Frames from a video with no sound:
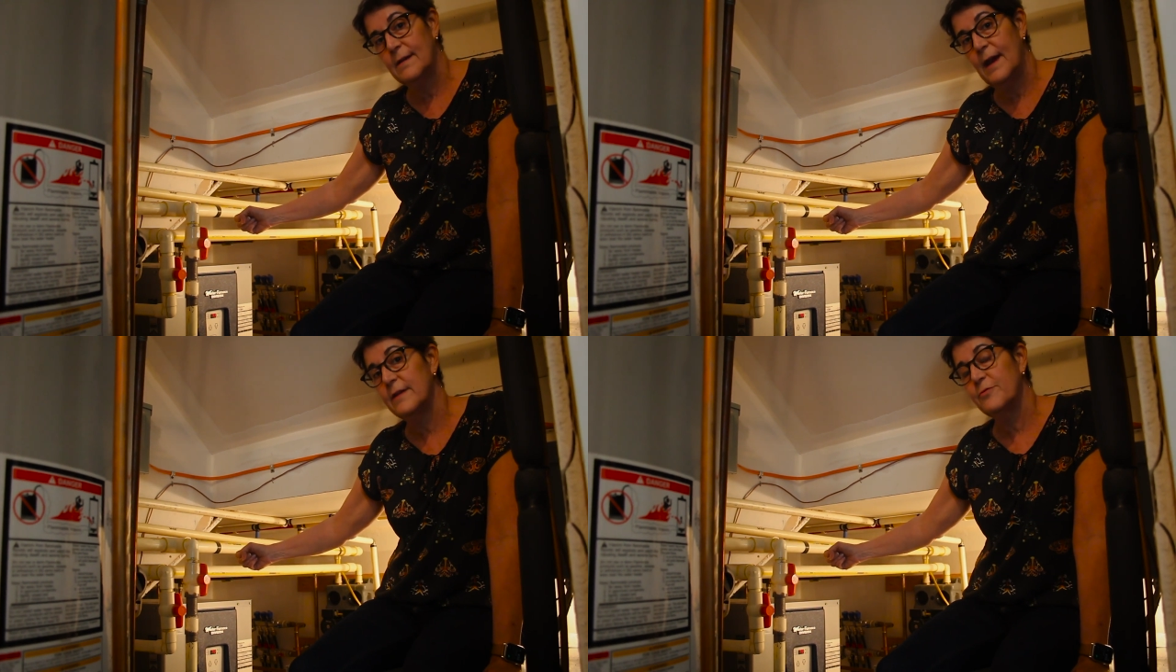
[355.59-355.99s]

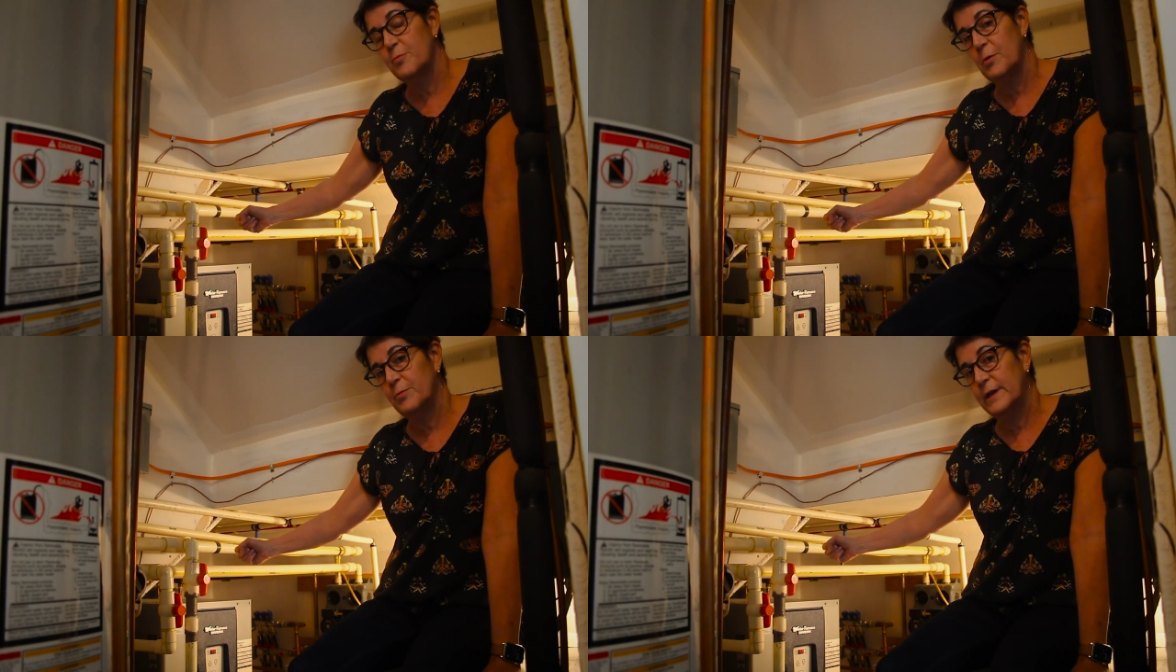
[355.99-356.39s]
out of the
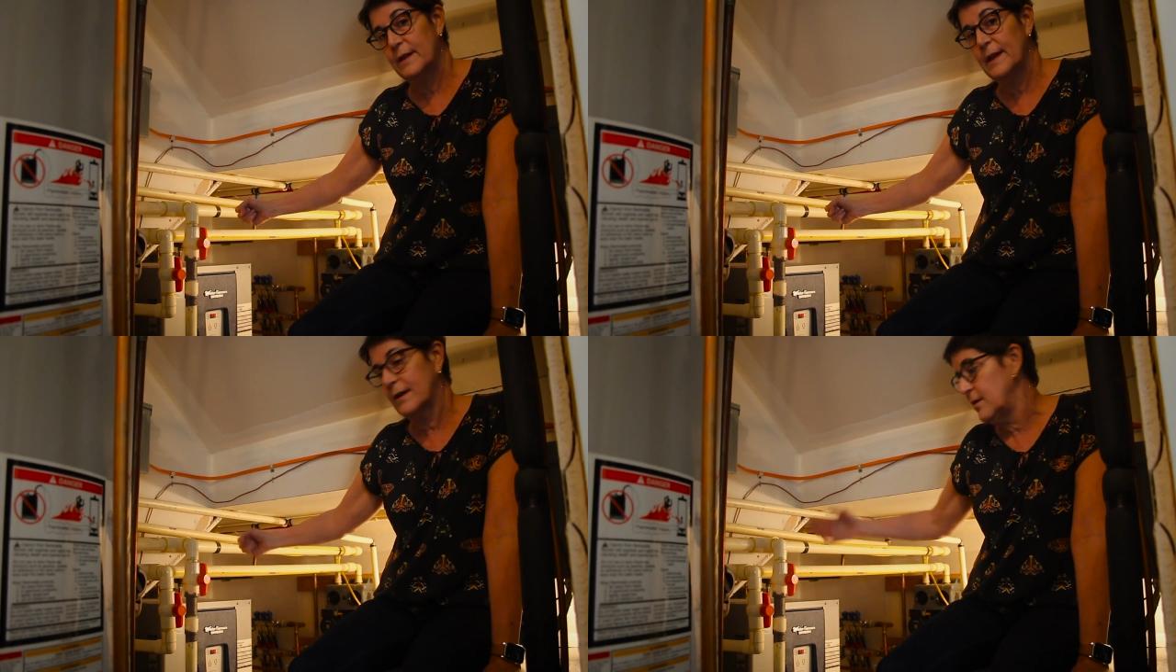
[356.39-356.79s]

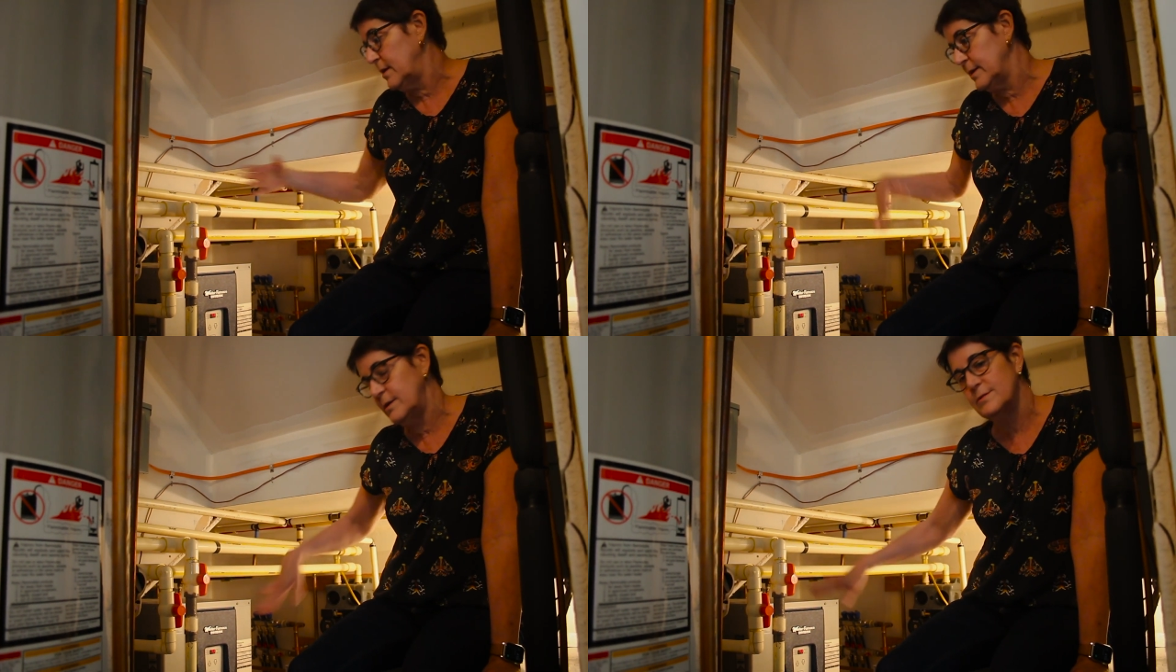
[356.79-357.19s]
propylene
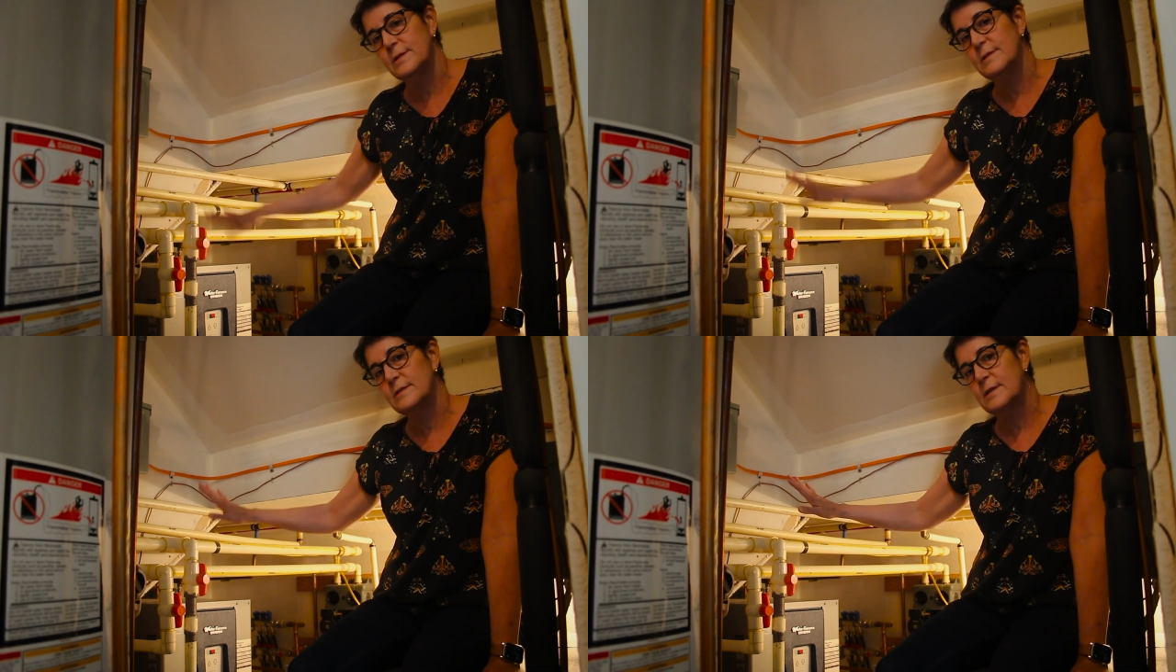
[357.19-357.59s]
glycol,
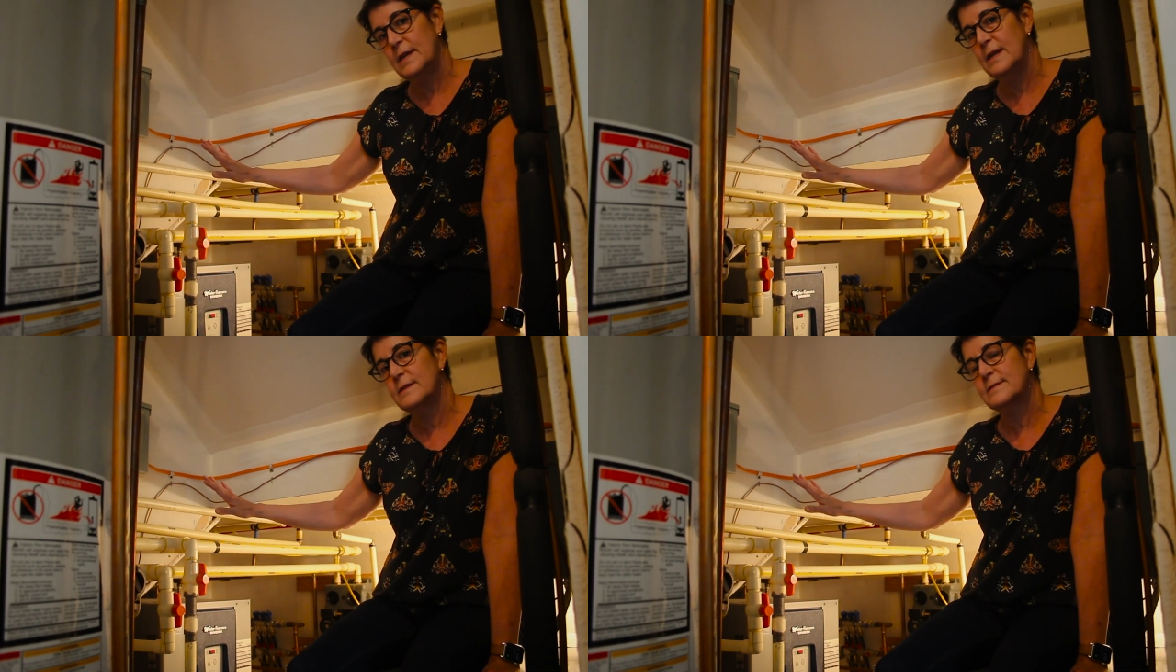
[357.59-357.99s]
uses it to
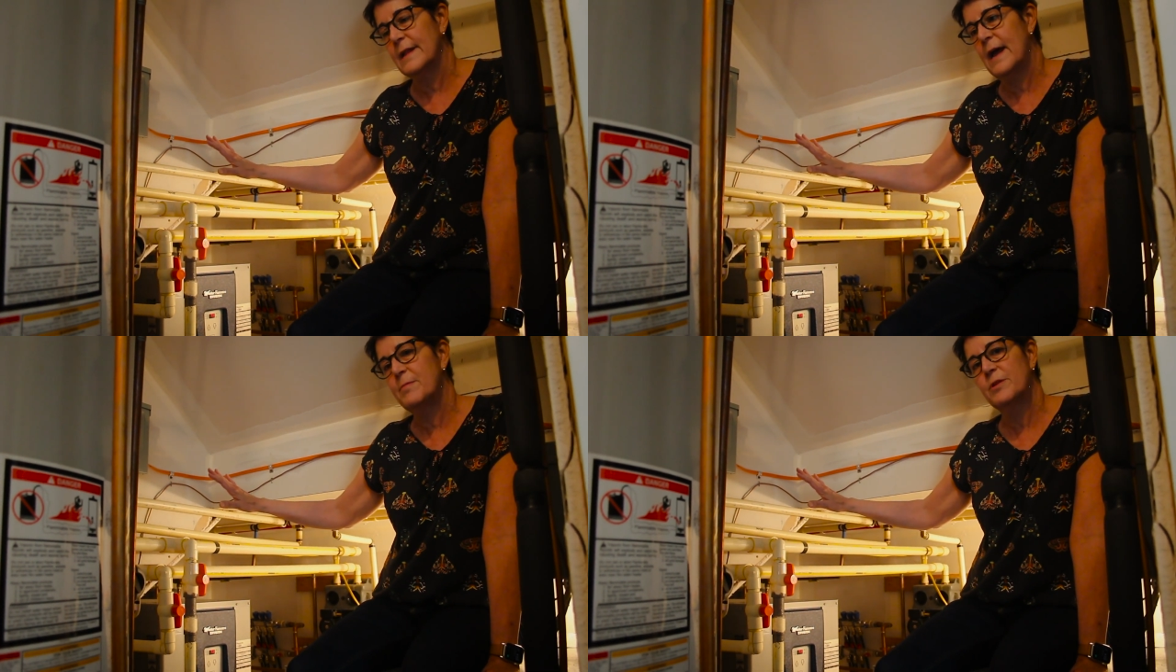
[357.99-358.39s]
heat the
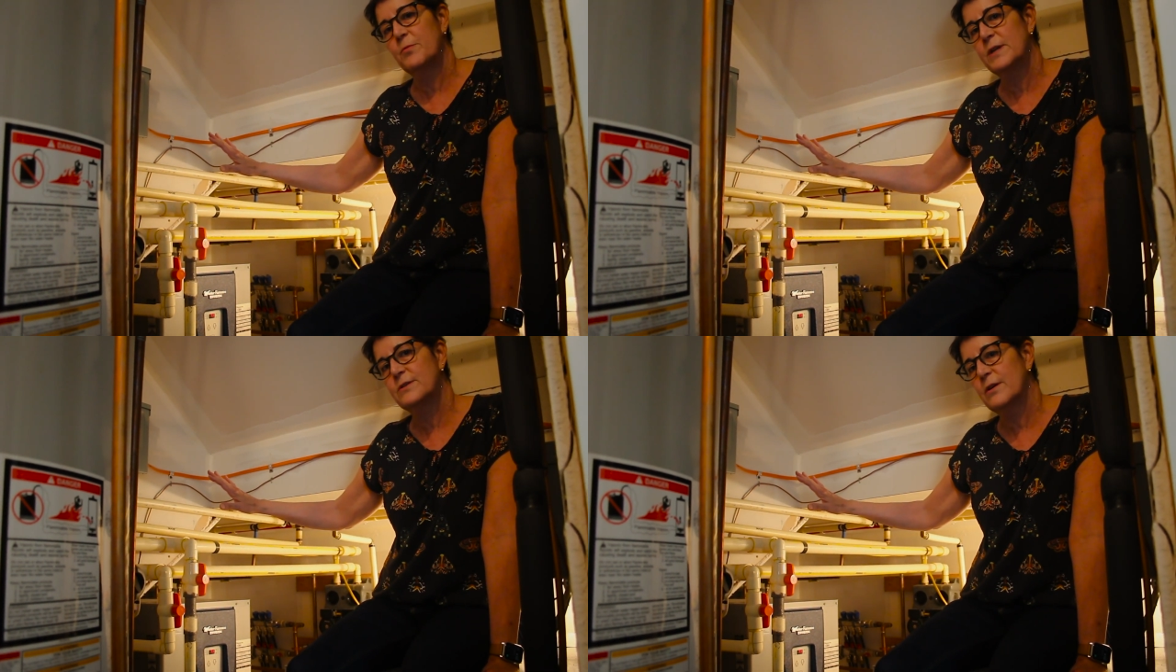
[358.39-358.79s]
slab in the
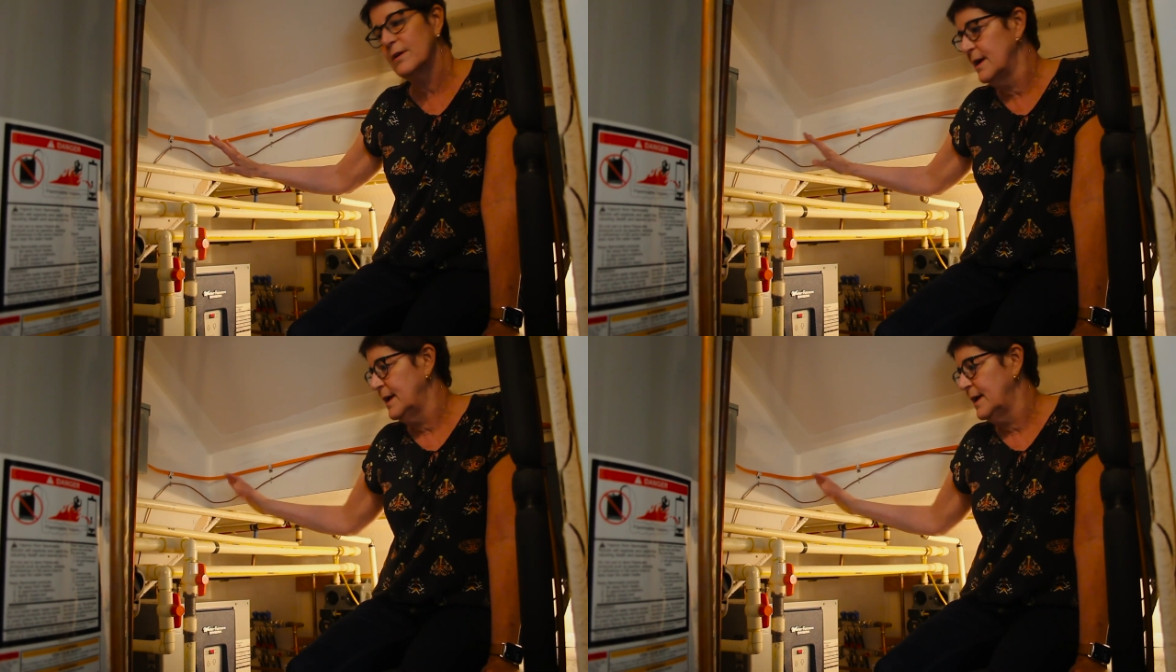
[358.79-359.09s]
winter.